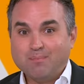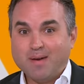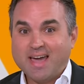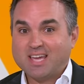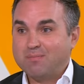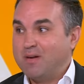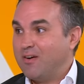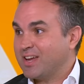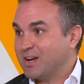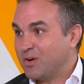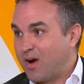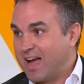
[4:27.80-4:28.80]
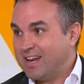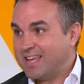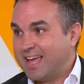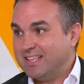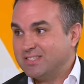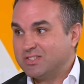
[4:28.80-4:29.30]
Make America Great
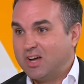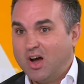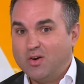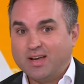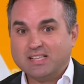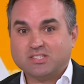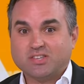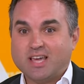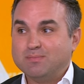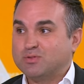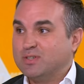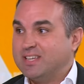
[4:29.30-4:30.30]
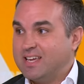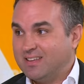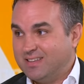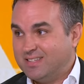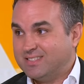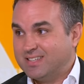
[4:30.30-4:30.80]
Again. So it seems
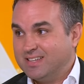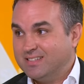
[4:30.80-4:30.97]
ridiculous.